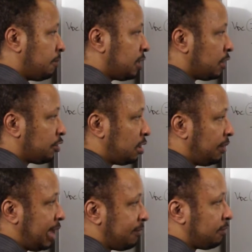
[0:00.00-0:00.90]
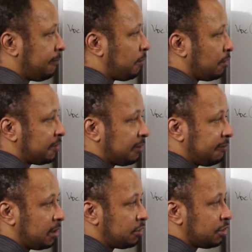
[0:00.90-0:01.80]
because you don't have your forcing
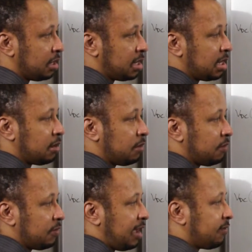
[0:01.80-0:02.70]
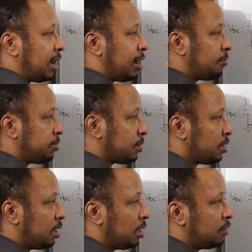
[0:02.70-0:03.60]
function in here, you just have your
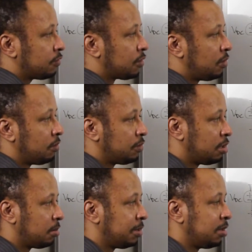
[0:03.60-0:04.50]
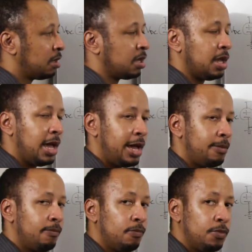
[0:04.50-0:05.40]
output. So you're going to be looking
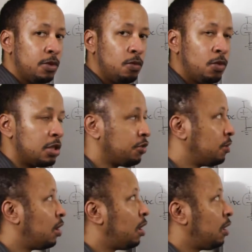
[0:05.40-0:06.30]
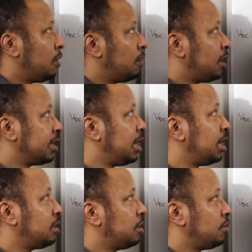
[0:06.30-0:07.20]
at what you call,
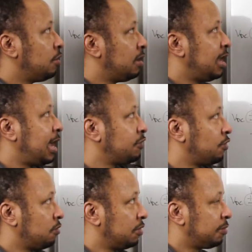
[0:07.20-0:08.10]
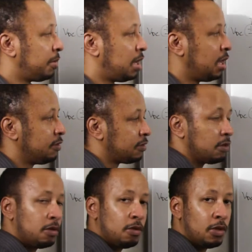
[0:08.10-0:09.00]
again, your natural response.
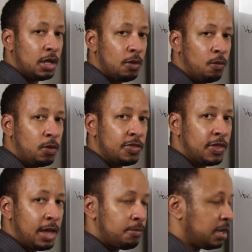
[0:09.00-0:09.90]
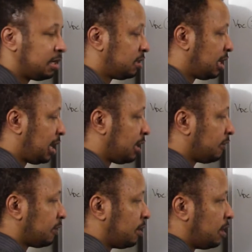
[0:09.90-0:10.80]
With that being the
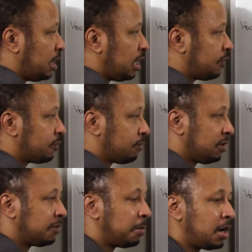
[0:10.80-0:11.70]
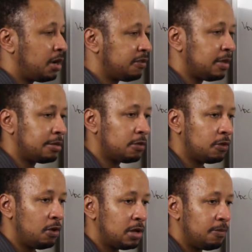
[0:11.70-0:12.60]
case, it's the response that the
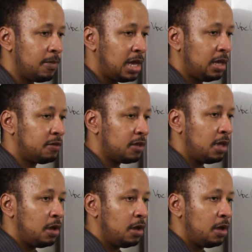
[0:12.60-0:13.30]
circuit makes